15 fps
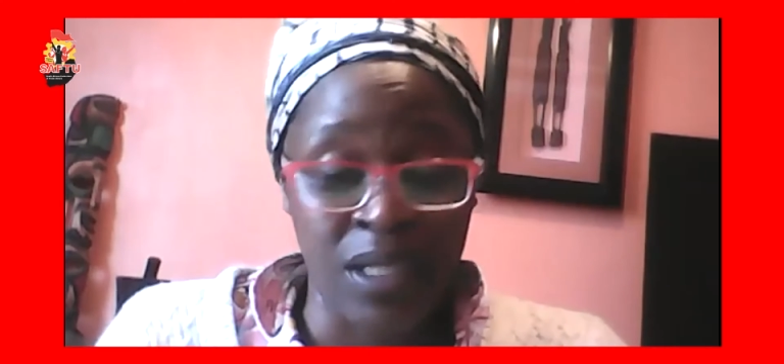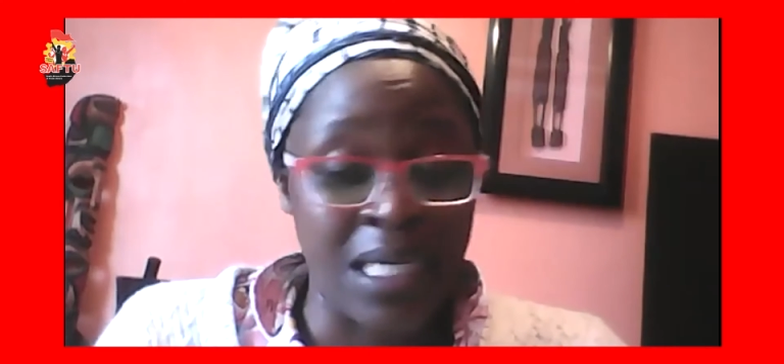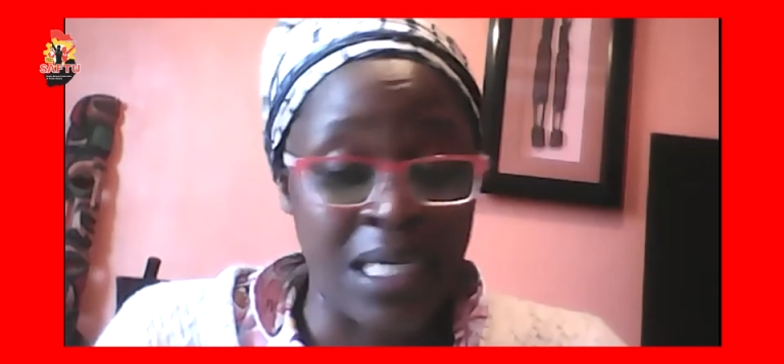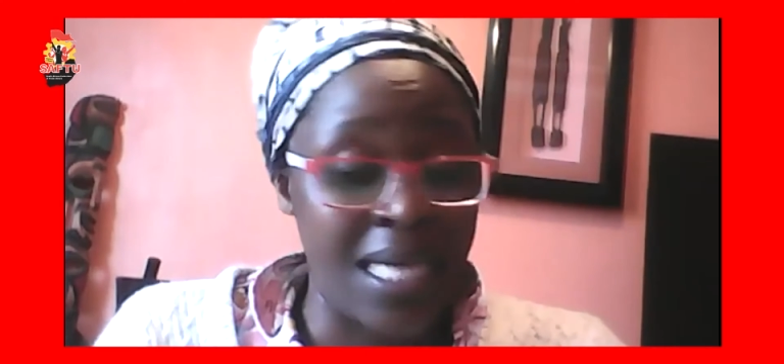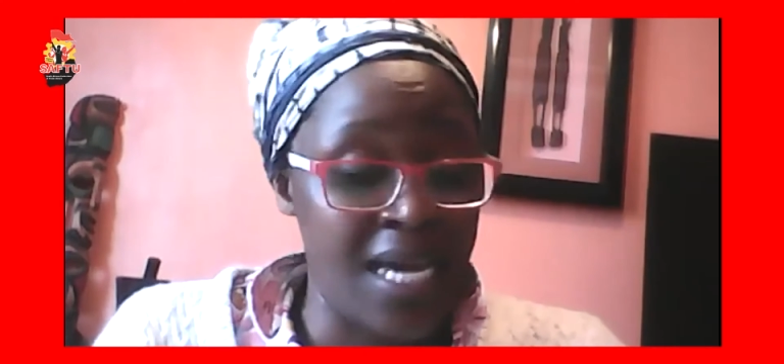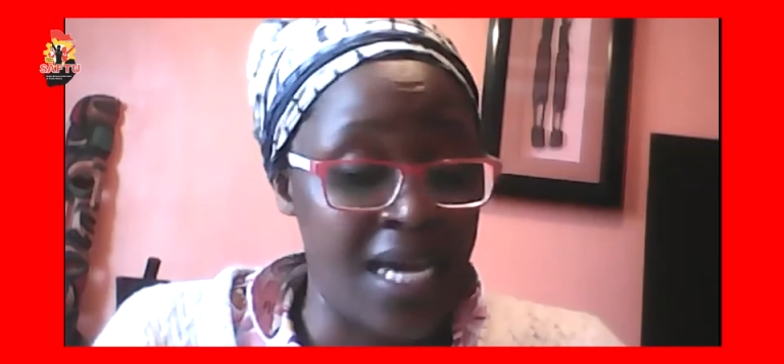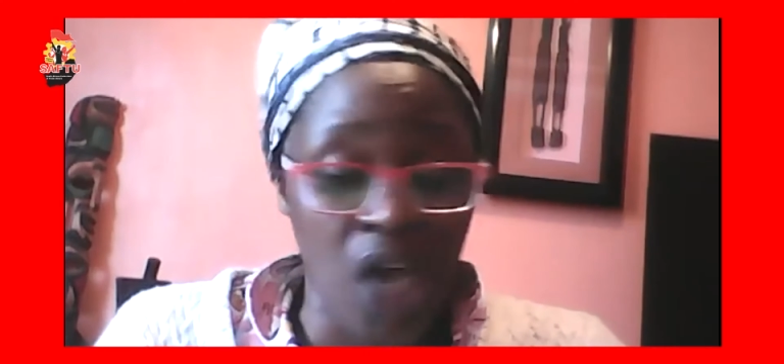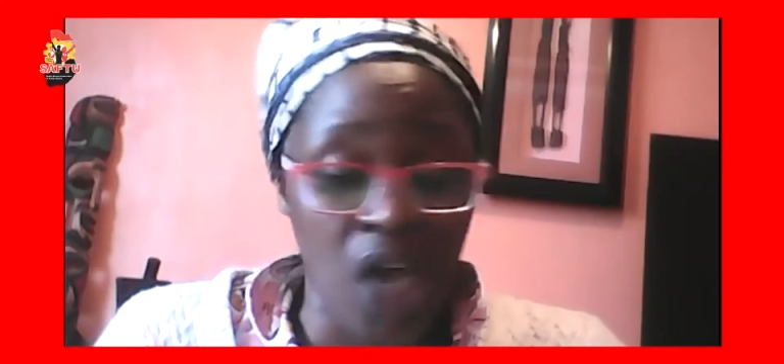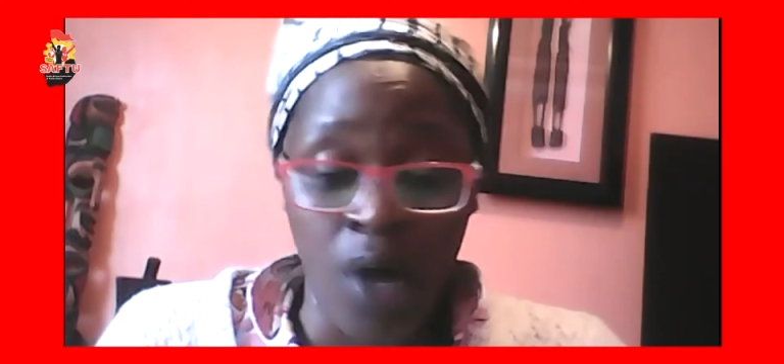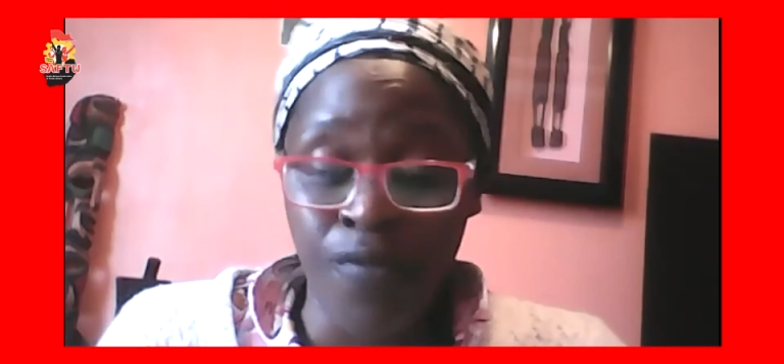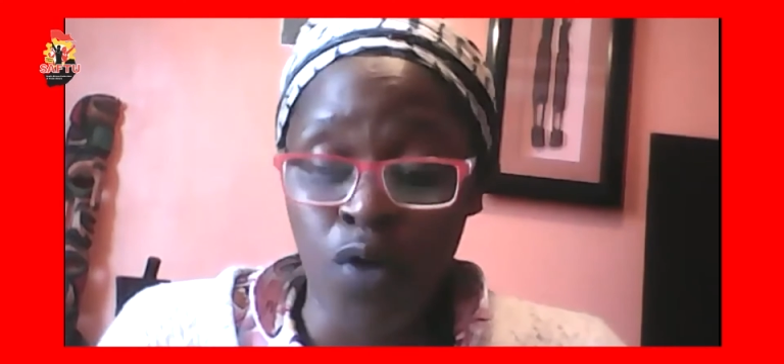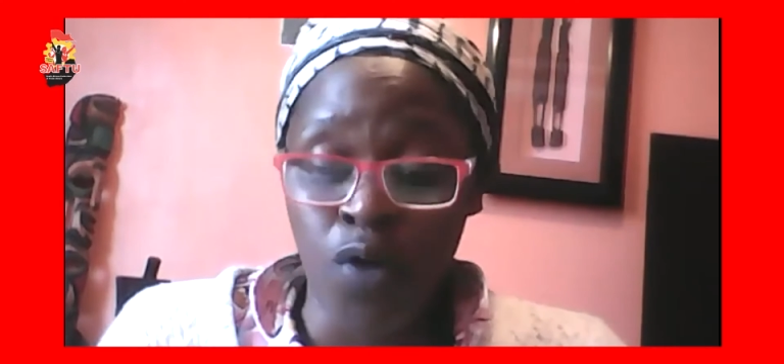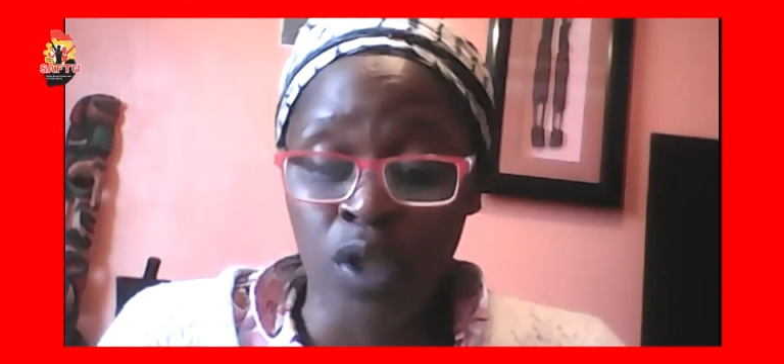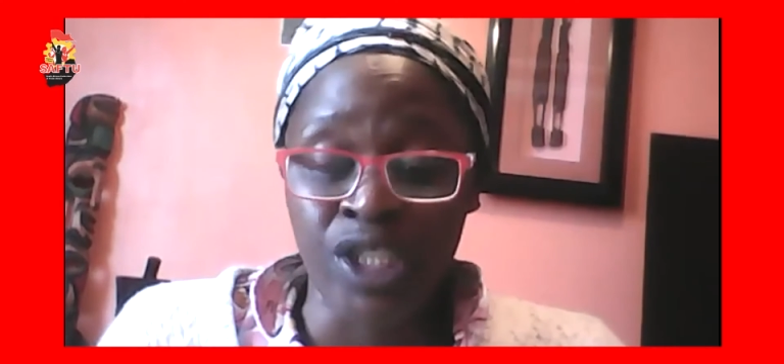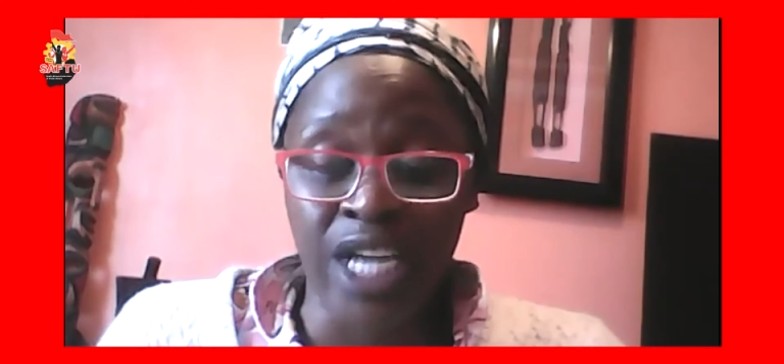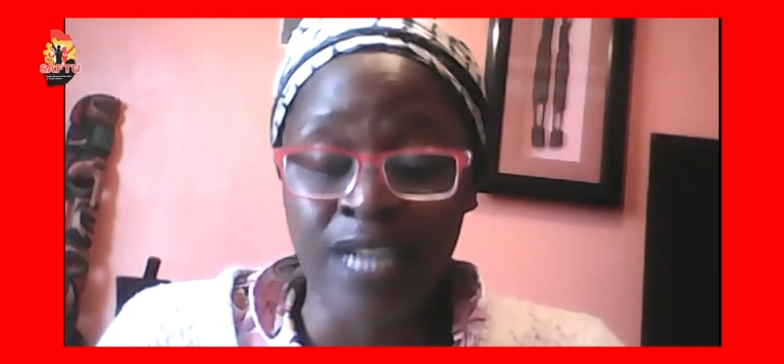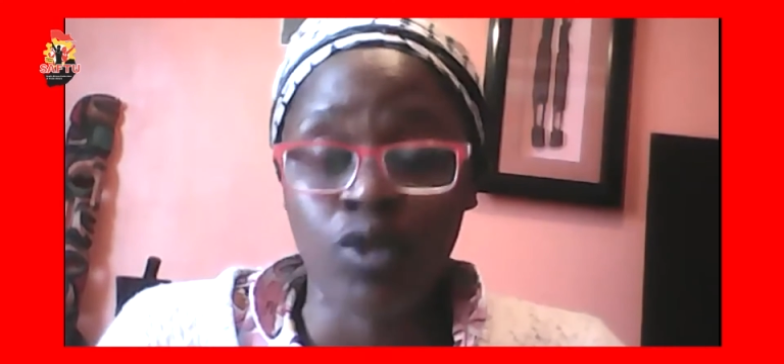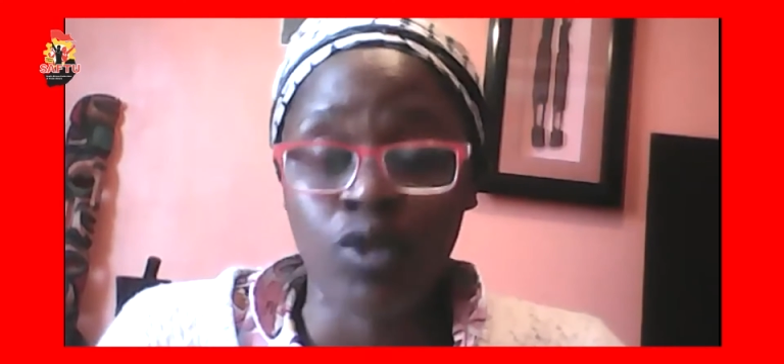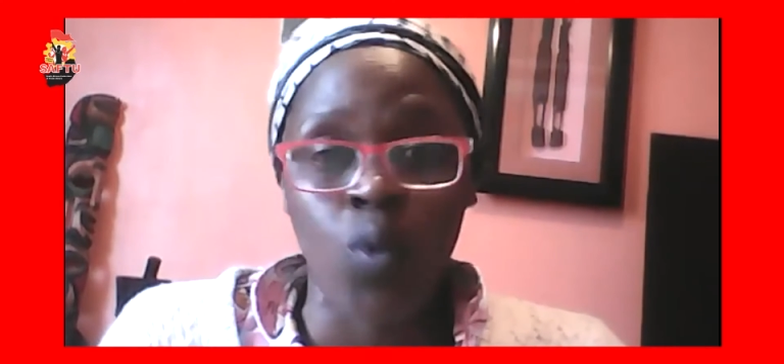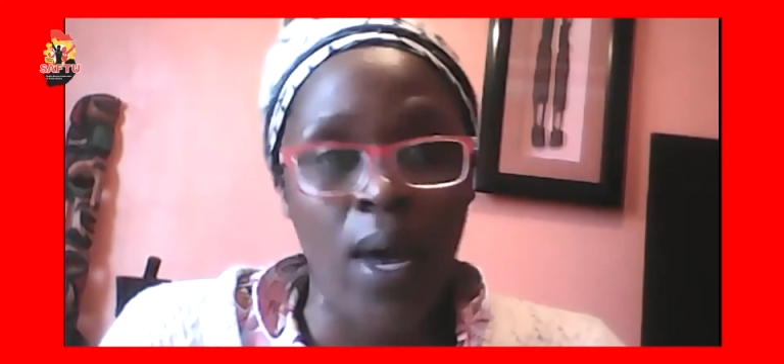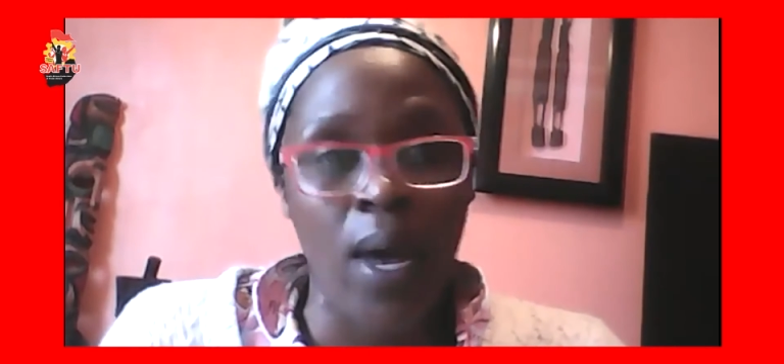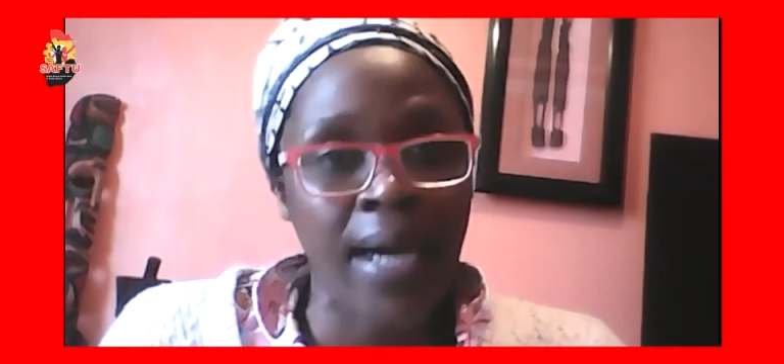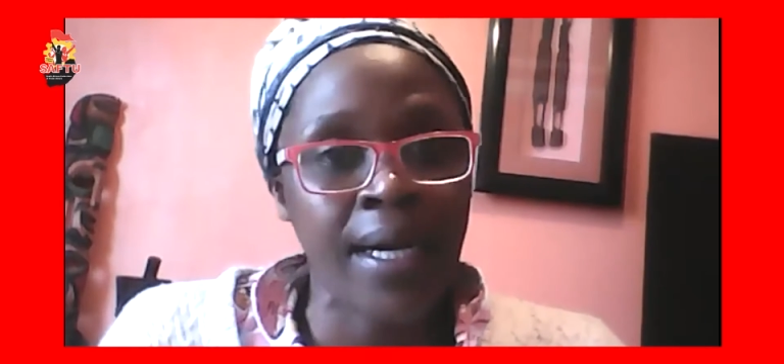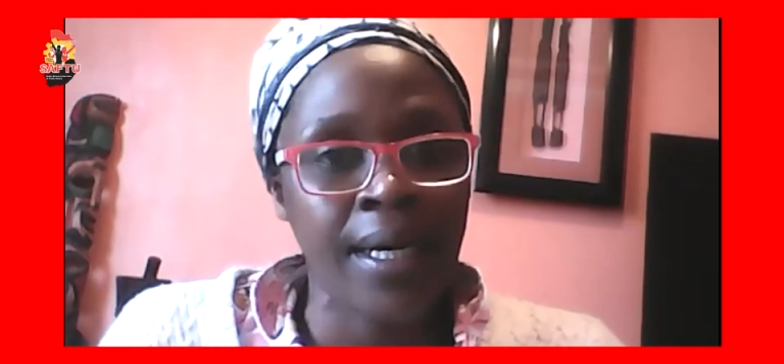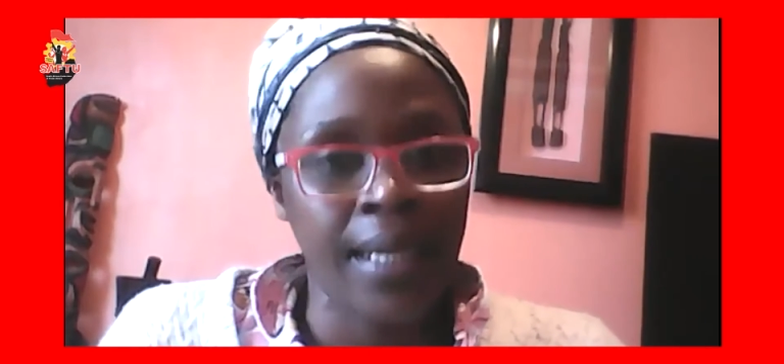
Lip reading: the nature of contract work.